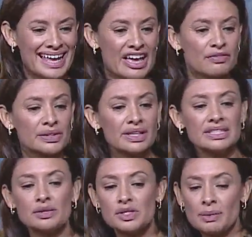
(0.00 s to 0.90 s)
Voto
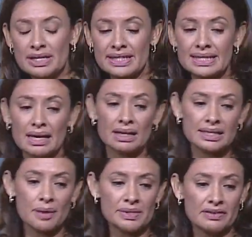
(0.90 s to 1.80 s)
Latino is among the
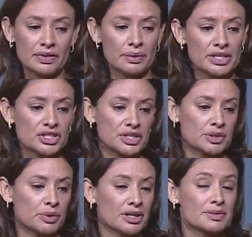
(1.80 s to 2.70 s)
top 10 voter registration
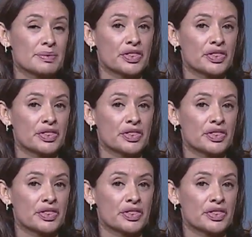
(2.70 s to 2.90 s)
programs in